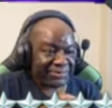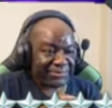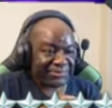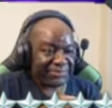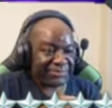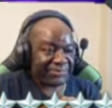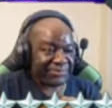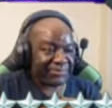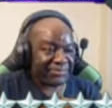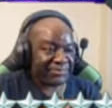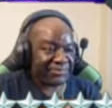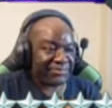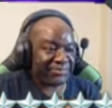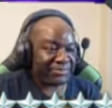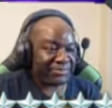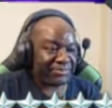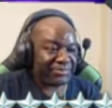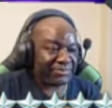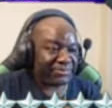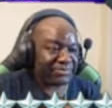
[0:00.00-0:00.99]

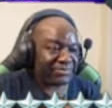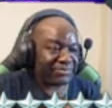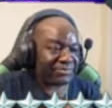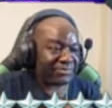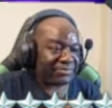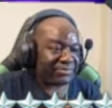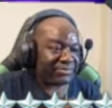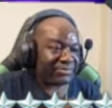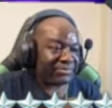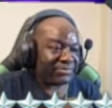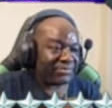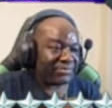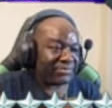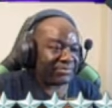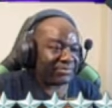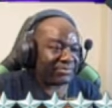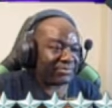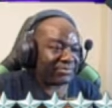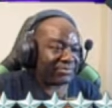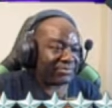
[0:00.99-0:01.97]

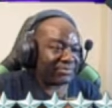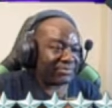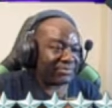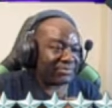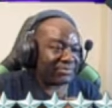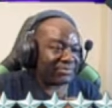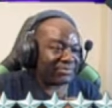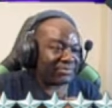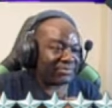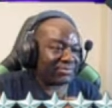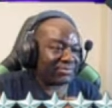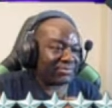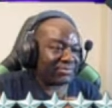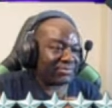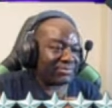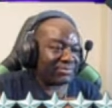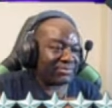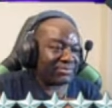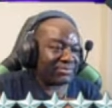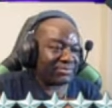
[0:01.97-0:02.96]

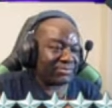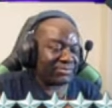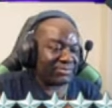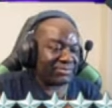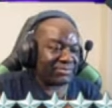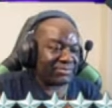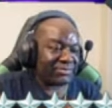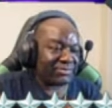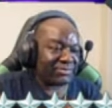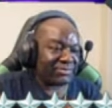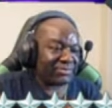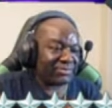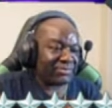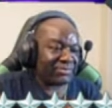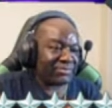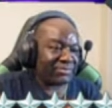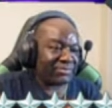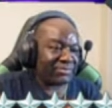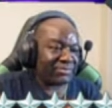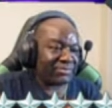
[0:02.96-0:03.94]

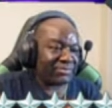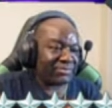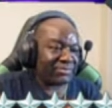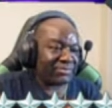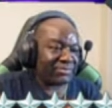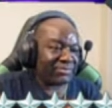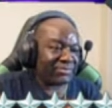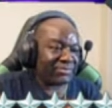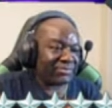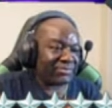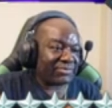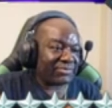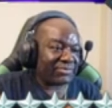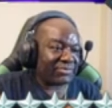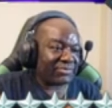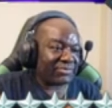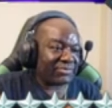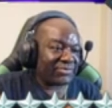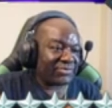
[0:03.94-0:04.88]
(silence)